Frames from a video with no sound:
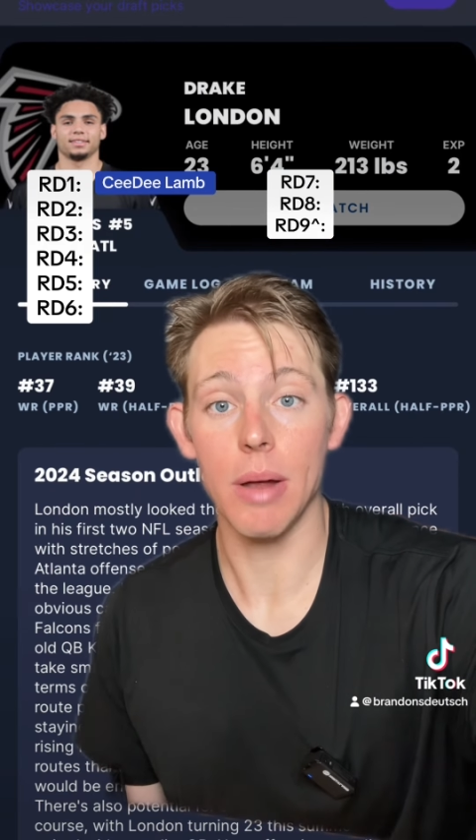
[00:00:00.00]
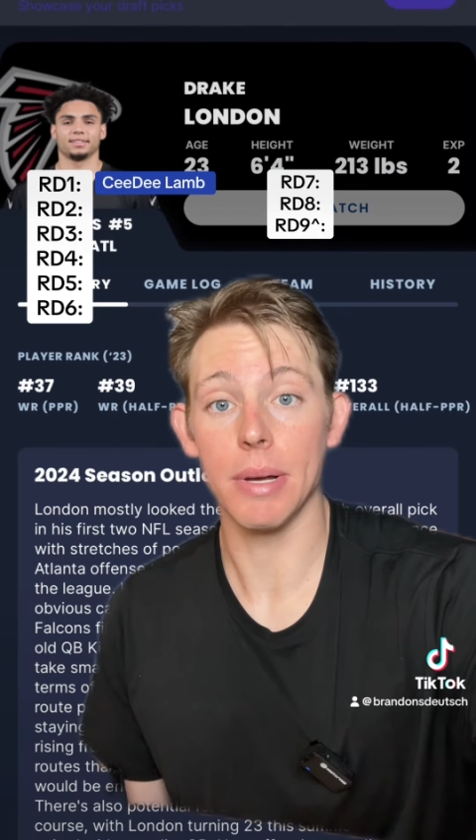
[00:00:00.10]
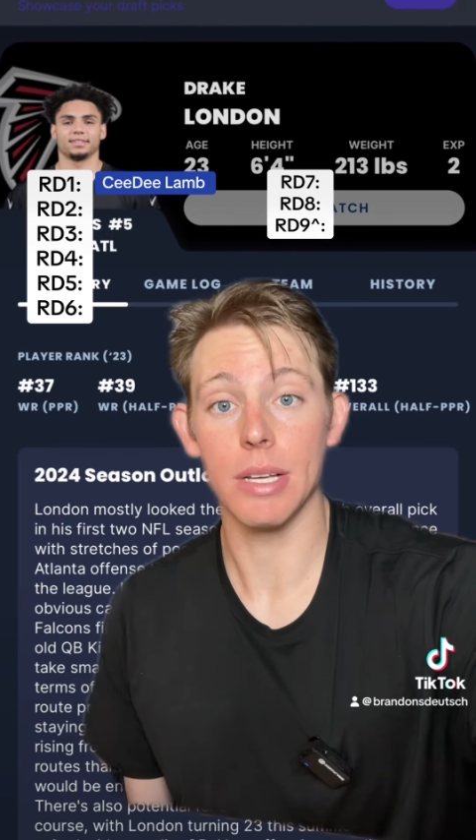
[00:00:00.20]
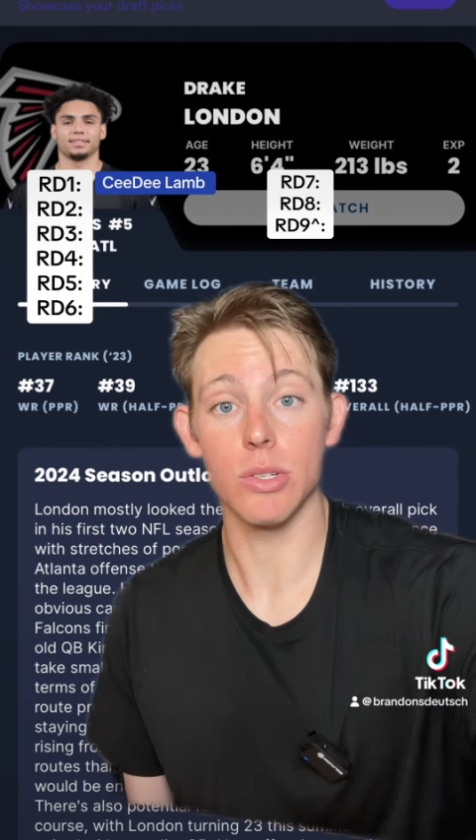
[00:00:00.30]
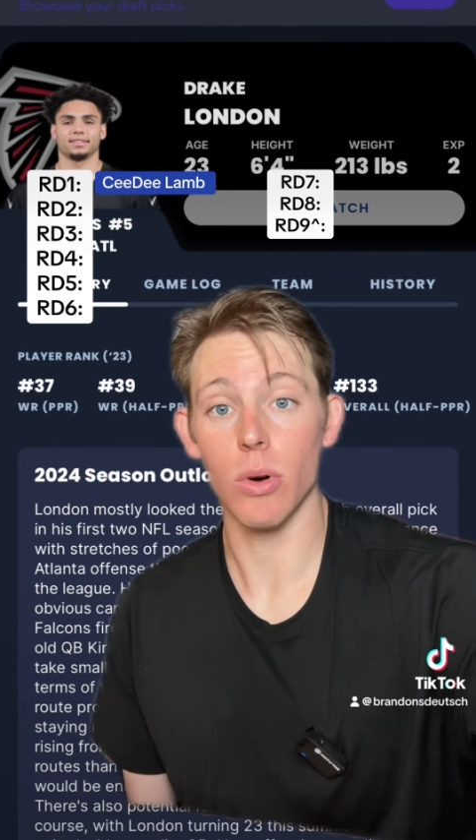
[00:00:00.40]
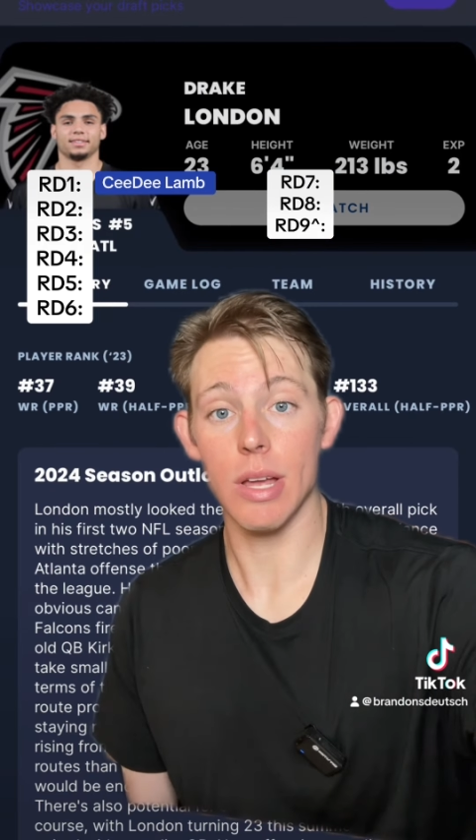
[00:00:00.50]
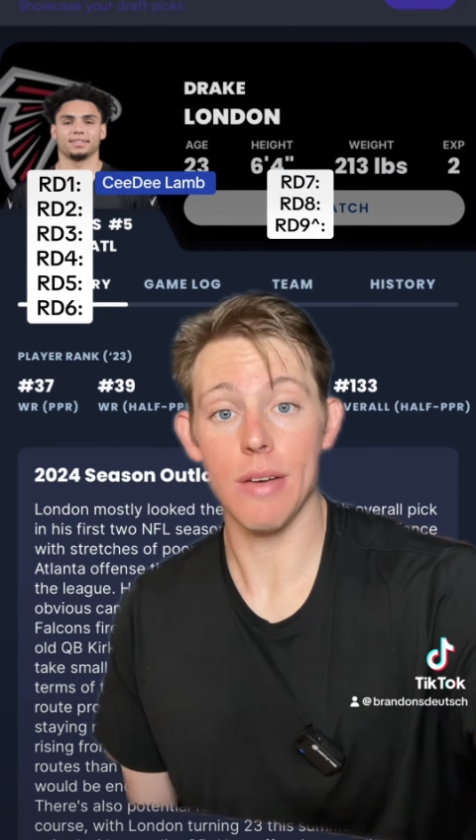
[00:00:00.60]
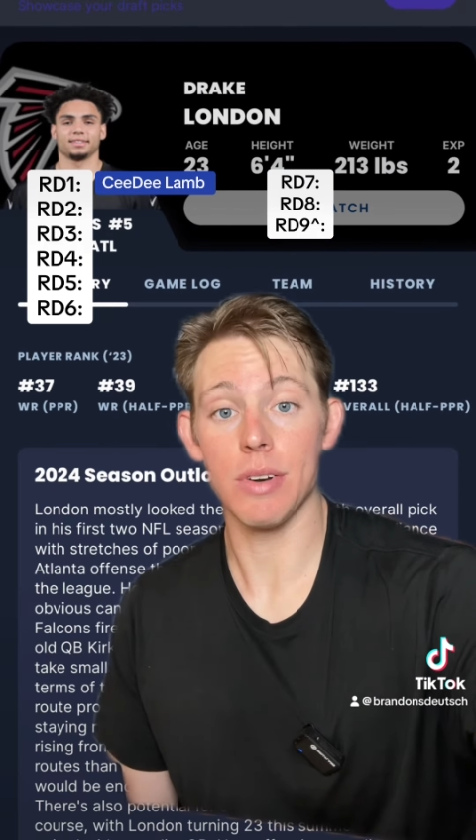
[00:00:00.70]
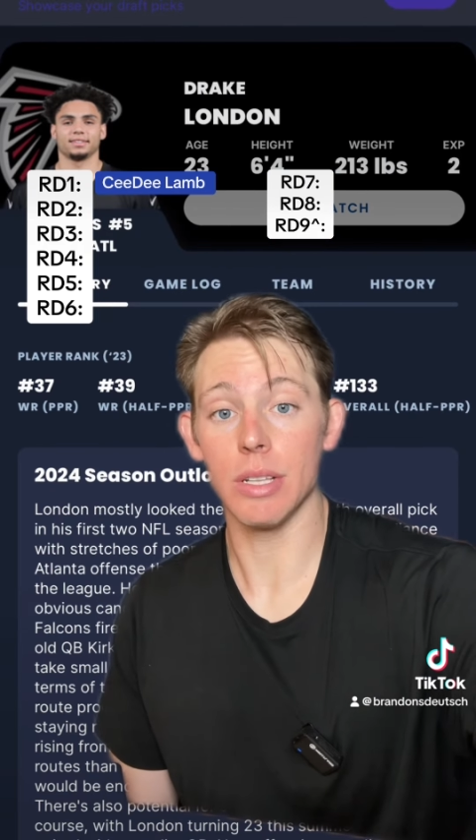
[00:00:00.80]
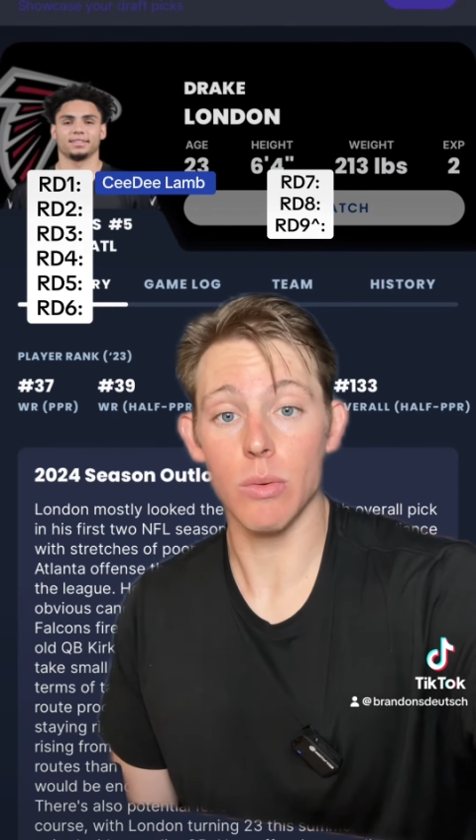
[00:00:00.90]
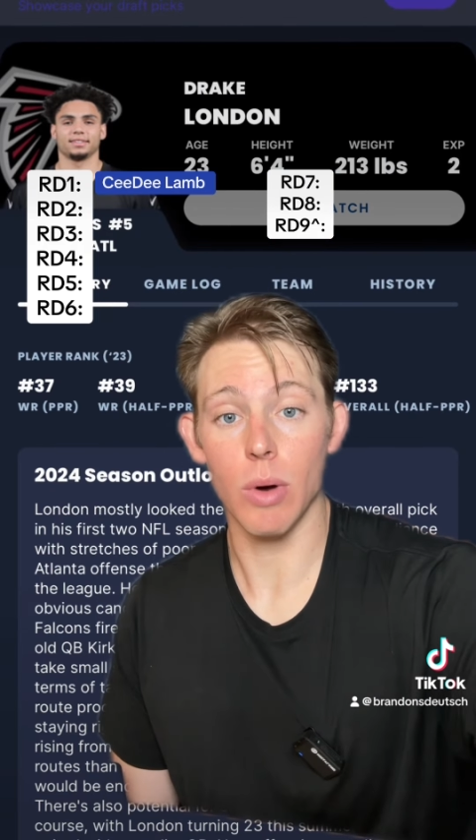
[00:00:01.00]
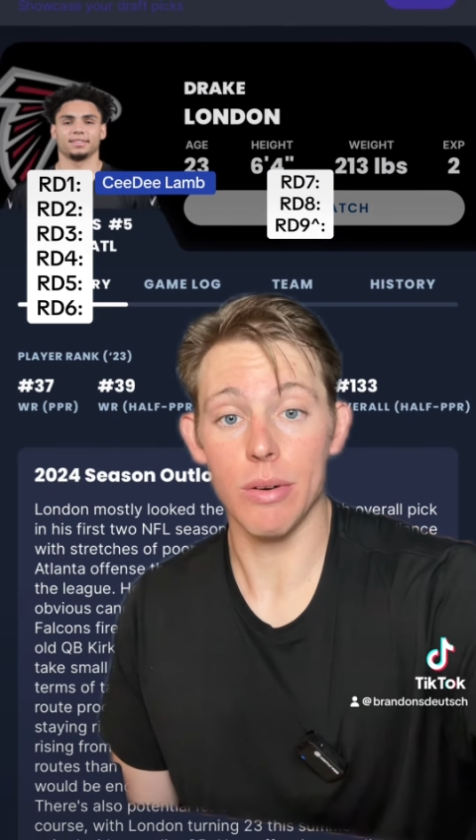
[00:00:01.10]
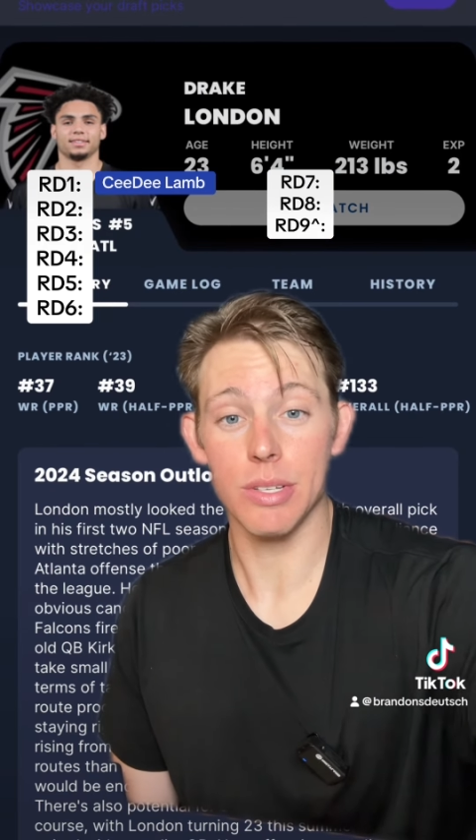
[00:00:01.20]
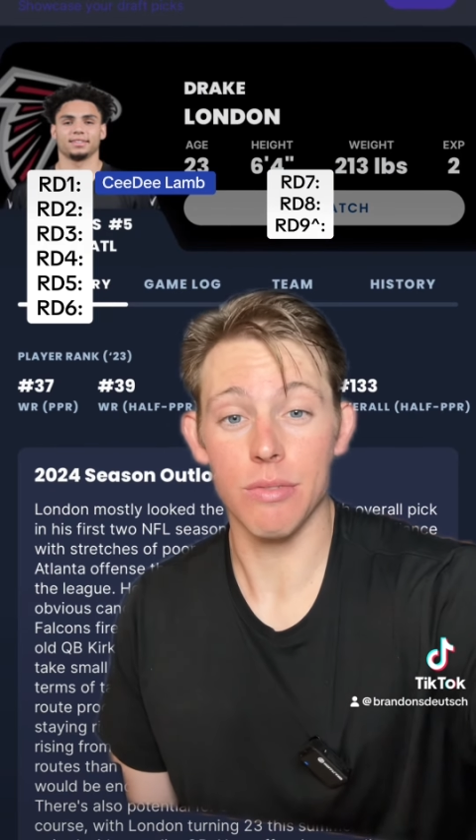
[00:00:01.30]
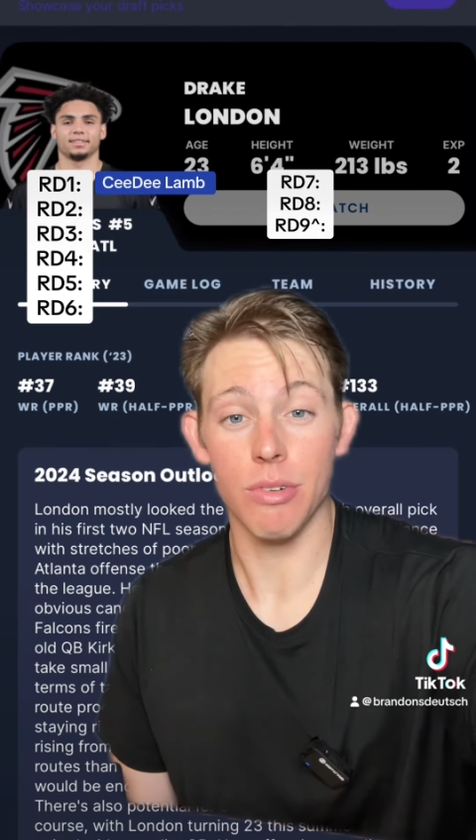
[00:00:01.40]
Because you already have an elite wide
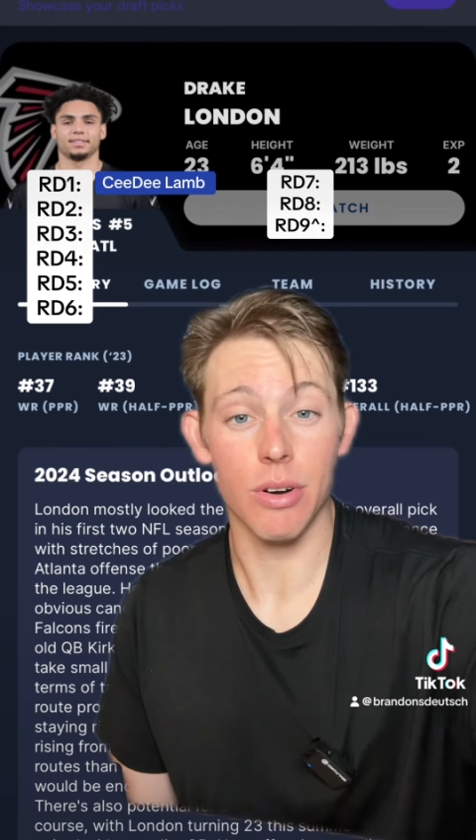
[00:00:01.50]
receiver,